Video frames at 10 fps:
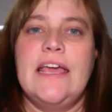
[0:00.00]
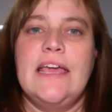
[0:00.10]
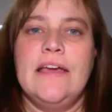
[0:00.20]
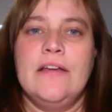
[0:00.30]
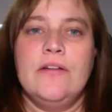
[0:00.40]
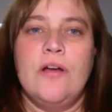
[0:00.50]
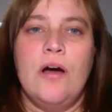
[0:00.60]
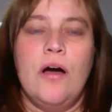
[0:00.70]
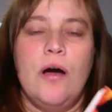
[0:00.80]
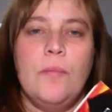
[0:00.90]
And
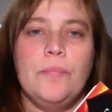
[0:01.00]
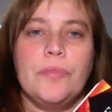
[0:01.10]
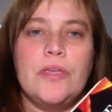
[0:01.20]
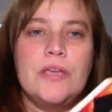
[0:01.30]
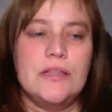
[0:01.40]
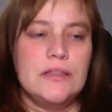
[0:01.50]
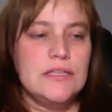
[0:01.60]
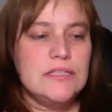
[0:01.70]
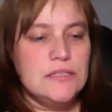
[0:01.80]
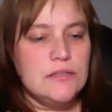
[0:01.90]

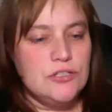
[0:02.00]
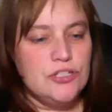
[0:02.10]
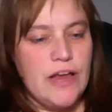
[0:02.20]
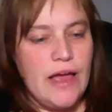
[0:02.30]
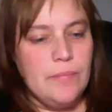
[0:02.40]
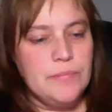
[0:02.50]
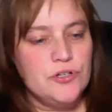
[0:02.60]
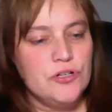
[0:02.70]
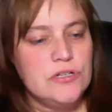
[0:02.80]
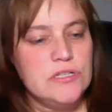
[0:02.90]
this
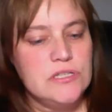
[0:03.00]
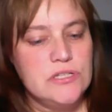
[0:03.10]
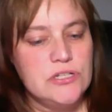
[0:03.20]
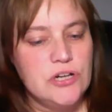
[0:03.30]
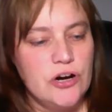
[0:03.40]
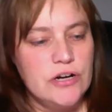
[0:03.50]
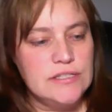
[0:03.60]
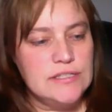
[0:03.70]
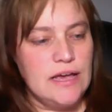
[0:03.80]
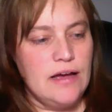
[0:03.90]
chapter
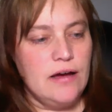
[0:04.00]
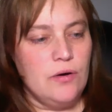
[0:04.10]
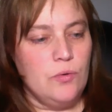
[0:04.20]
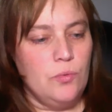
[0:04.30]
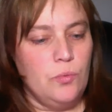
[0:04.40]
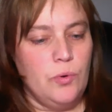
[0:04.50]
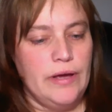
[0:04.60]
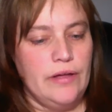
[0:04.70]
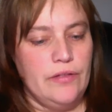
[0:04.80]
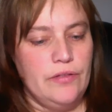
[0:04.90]
starts out
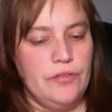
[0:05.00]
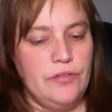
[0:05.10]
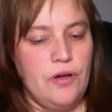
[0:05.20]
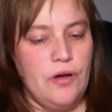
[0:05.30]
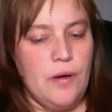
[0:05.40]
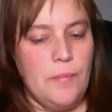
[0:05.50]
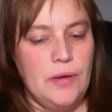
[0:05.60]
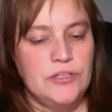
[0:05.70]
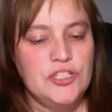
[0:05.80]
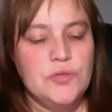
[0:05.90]
with
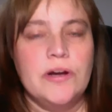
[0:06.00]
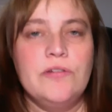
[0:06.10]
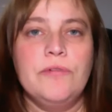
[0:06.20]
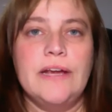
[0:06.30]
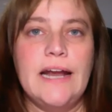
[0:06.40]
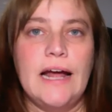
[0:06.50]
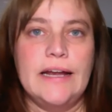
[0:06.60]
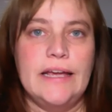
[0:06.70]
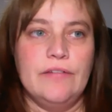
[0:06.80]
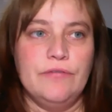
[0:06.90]
I just want to read out of
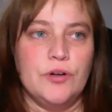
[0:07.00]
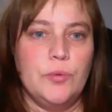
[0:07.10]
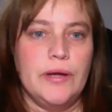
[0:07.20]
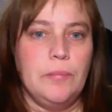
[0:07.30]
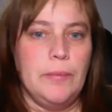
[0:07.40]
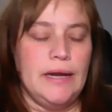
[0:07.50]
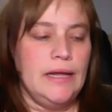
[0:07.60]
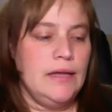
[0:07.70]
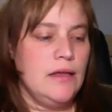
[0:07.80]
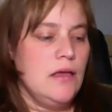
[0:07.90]
here for a quick minute.